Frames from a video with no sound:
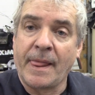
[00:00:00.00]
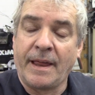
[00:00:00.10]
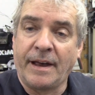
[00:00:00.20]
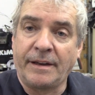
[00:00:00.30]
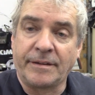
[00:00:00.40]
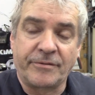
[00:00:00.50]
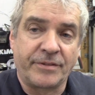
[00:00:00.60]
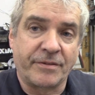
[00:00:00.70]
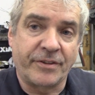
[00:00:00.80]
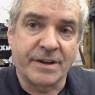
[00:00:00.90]
and
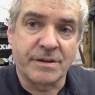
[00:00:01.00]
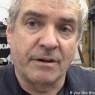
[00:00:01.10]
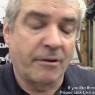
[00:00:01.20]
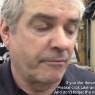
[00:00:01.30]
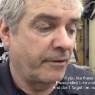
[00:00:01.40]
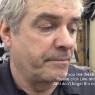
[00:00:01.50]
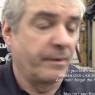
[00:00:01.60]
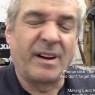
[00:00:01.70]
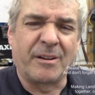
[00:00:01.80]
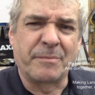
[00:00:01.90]
the figures
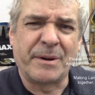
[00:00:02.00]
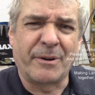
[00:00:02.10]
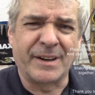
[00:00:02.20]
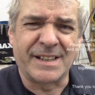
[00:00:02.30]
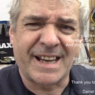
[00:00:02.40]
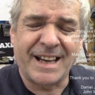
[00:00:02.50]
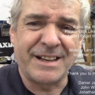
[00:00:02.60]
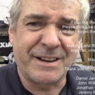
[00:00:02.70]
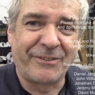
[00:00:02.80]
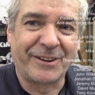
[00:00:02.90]
will all be wrong. It's kind
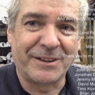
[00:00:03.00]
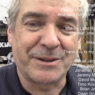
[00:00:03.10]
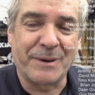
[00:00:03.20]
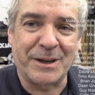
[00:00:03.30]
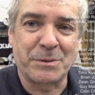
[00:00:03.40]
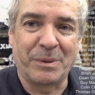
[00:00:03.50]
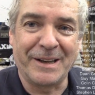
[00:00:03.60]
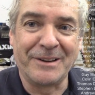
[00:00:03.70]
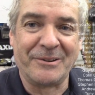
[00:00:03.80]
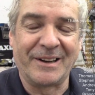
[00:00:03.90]
of difficult to
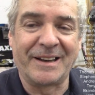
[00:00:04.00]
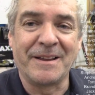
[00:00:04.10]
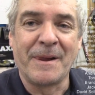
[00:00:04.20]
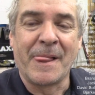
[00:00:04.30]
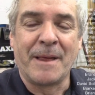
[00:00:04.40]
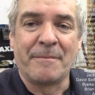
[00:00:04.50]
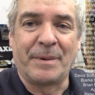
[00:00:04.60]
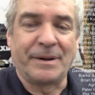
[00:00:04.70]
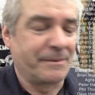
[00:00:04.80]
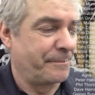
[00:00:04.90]
explain really,
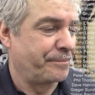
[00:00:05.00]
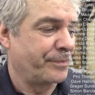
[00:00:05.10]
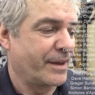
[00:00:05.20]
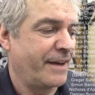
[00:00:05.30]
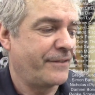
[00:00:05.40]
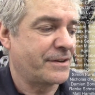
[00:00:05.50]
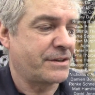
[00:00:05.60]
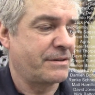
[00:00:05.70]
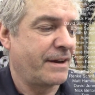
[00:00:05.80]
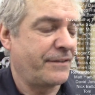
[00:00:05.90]
but if
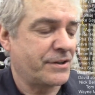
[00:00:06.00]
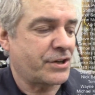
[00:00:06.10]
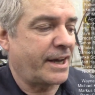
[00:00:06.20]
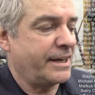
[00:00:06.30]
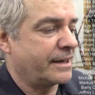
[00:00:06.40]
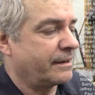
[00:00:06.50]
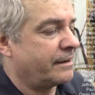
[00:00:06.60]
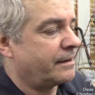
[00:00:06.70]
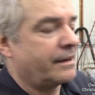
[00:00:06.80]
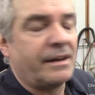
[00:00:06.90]
you
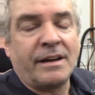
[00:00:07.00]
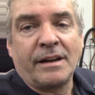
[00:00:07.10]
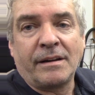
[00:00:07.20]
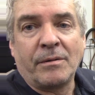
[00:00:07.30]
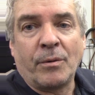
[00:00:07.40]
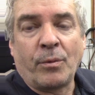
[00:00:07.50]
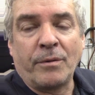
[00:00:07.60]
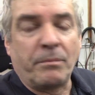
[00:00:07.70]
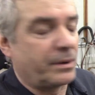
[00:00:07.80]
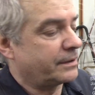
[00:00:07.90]
tighten
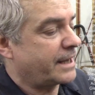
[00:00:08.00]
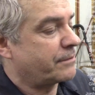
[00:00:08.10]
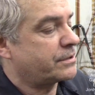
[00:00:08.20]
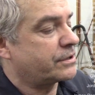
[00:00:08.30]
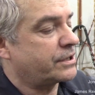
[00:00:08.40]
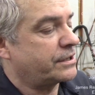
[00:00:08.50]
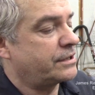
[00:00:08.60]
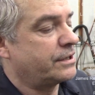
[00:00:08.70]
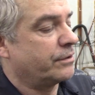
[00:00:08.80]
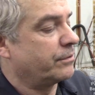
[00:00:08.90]
one bolt down to
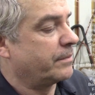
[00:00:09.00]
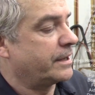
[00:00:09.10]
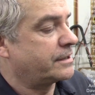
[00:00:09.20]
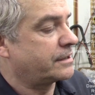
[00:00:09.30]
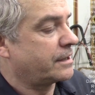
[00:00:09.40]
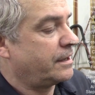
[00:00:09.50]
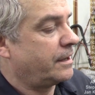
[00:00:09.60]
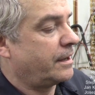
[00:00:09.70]
60 newton meters